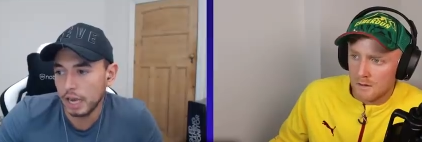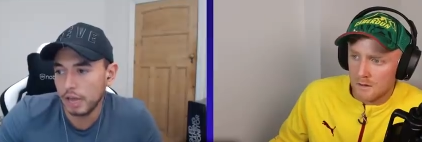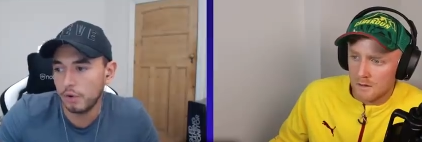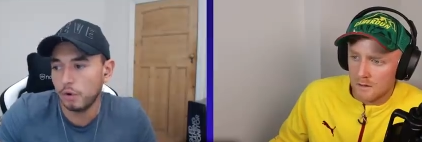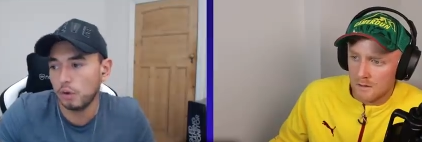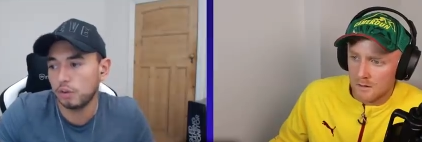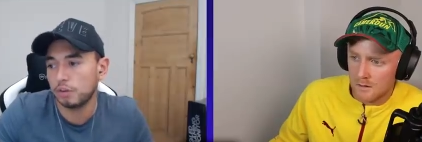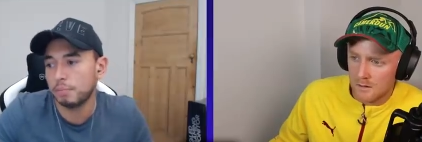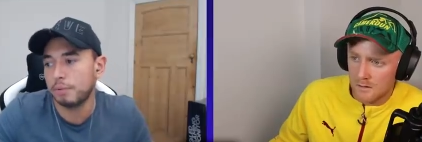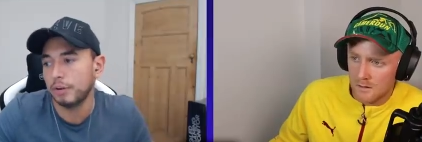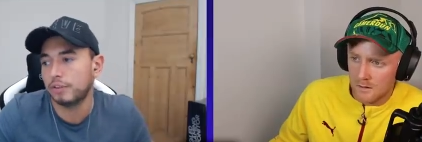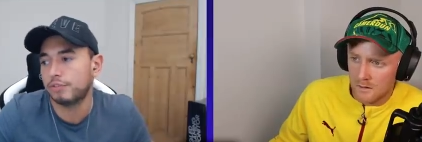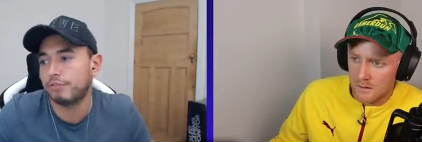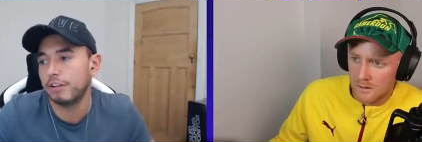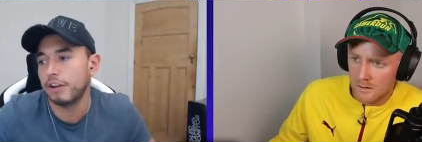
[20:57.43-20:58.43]
Speaker 1: And we'll also put
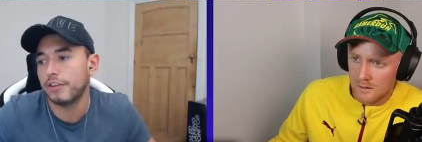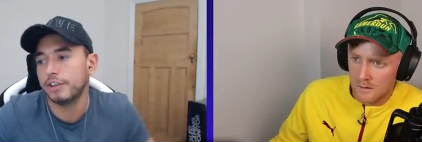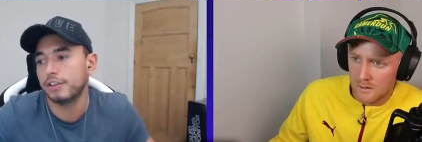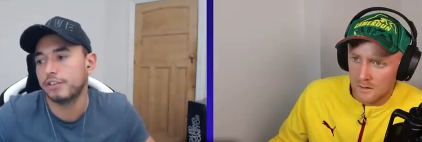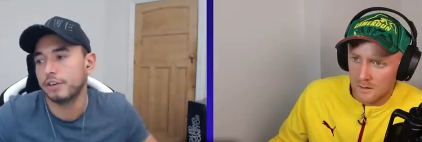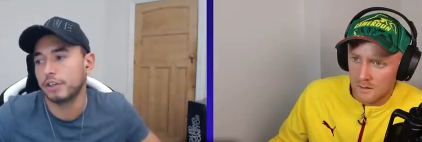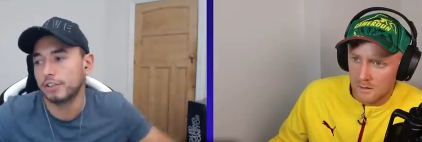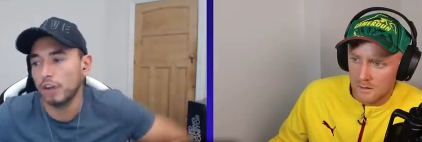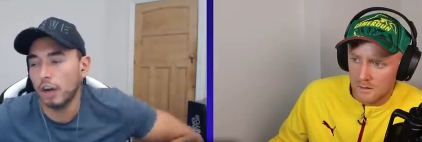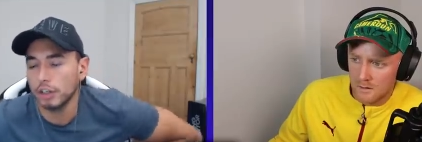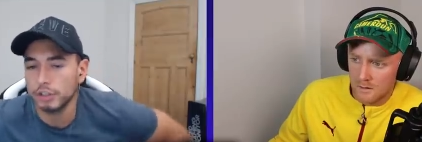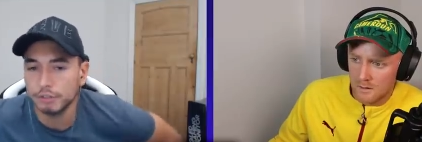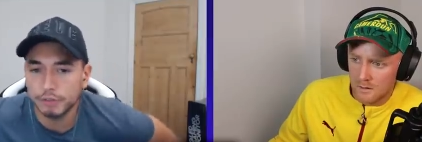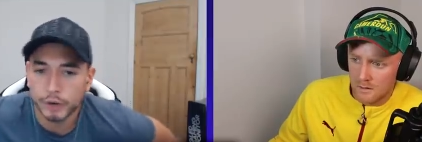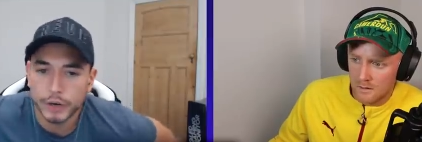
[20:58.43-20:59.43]
Florenzi in because one
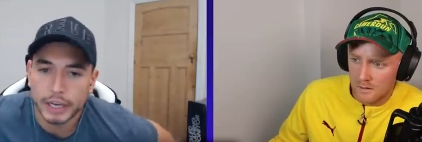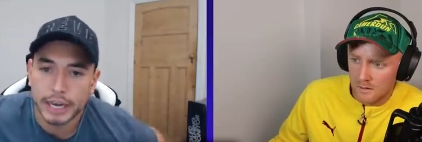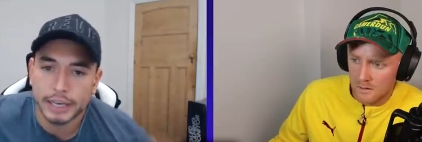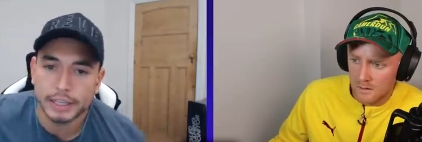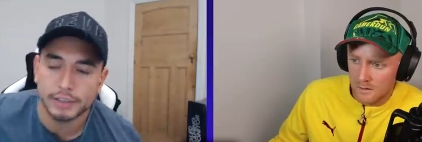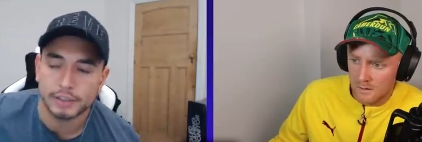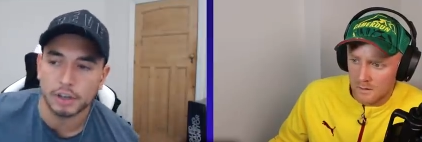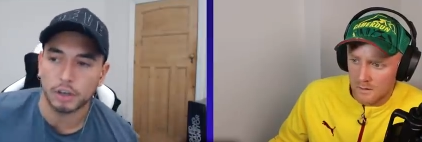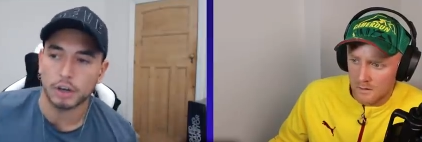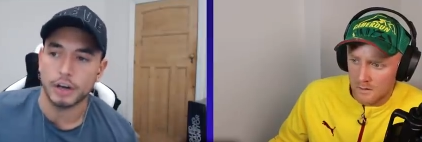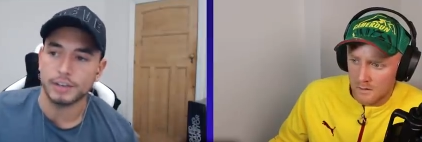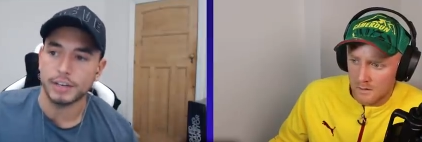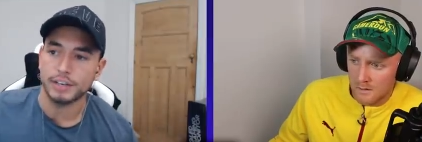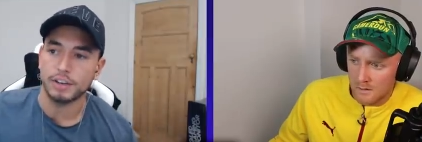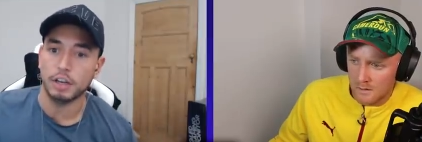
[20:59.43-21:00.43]
hundred forty K discard,
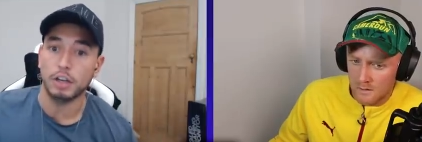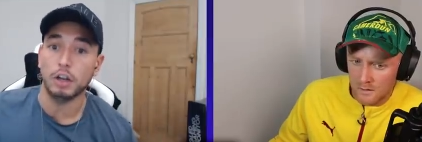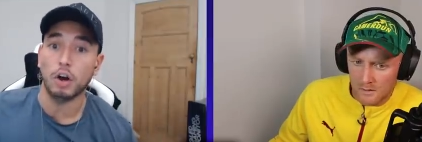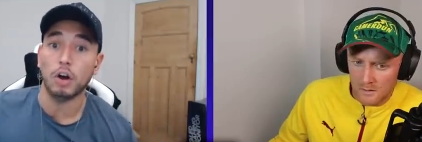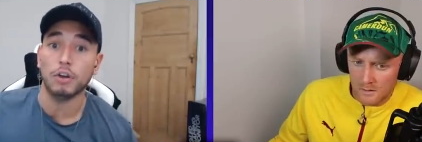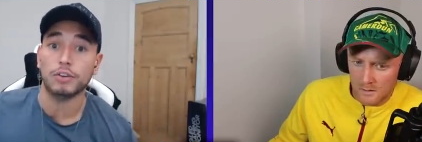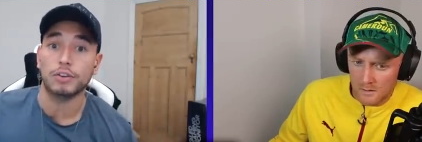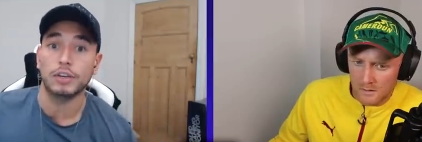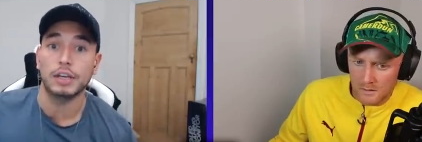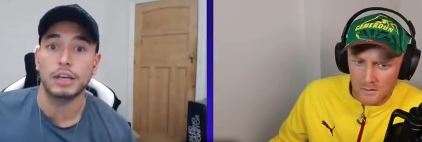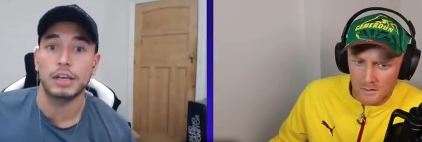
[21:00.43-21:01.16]
guys, is a lot.